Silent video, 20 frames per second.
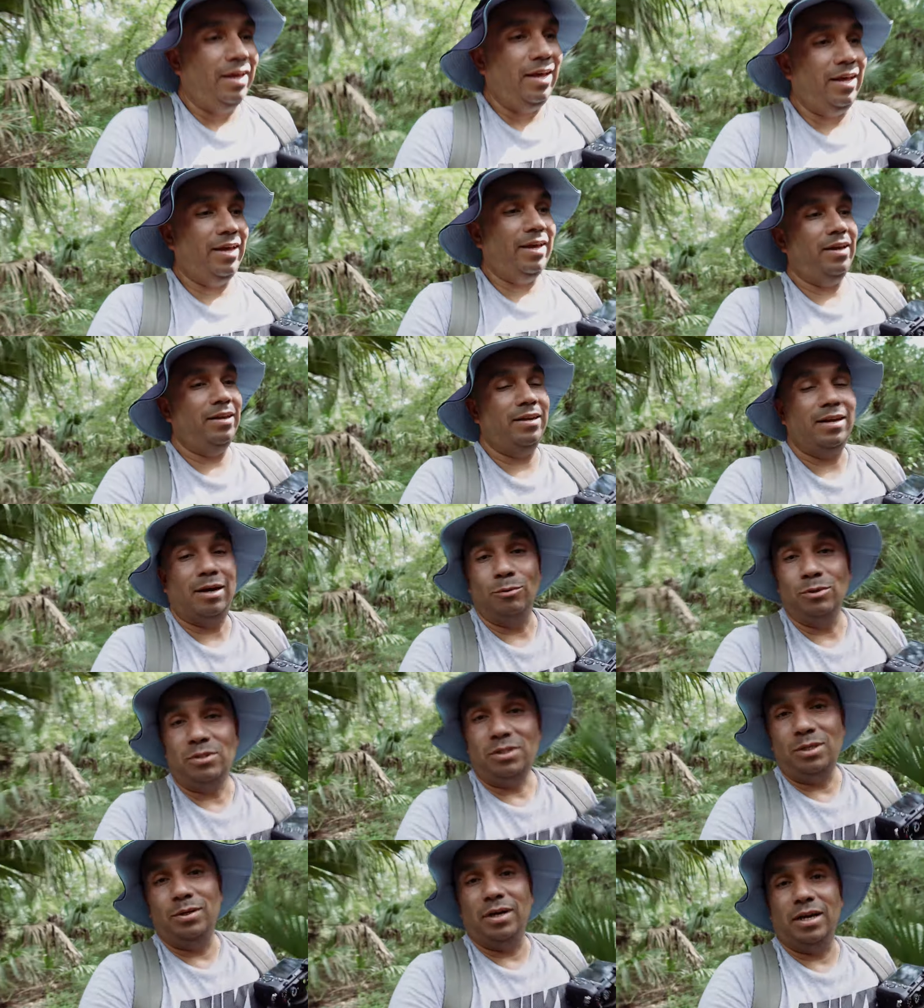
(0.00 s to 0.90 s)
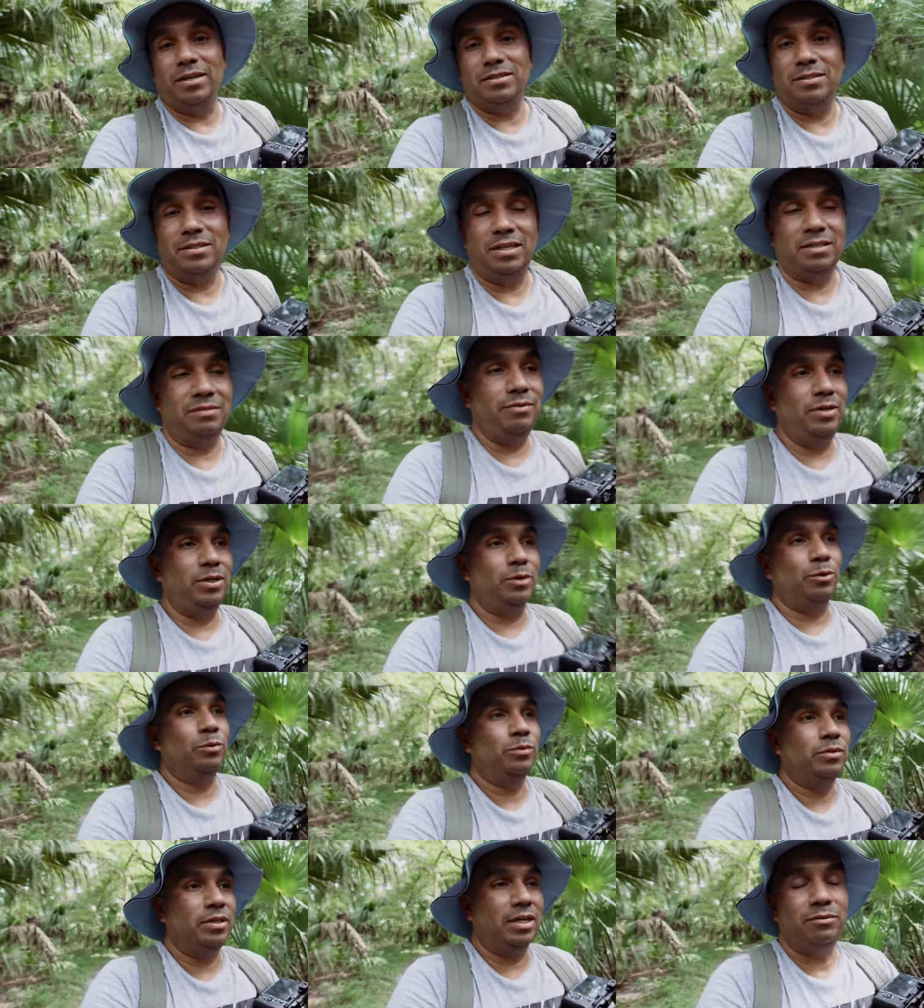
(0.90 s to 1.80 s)
and I will see you guys in the next
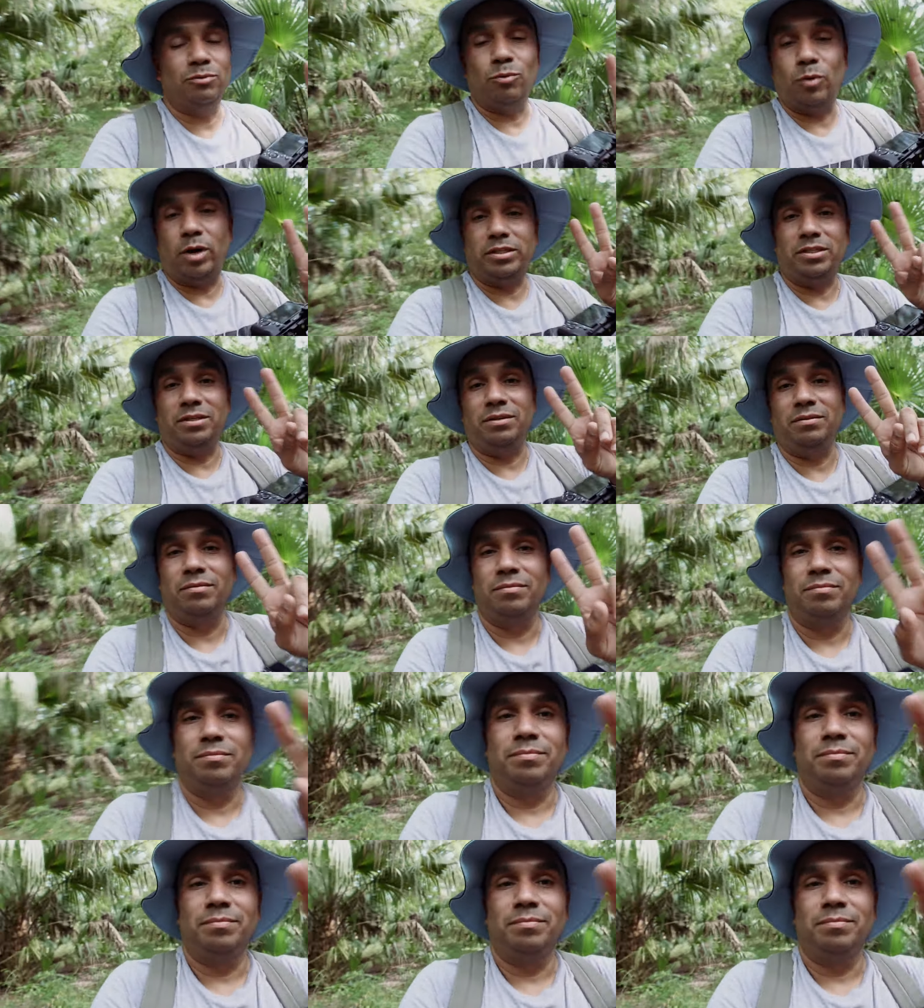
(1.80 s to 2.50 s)
video. Thanks for watching.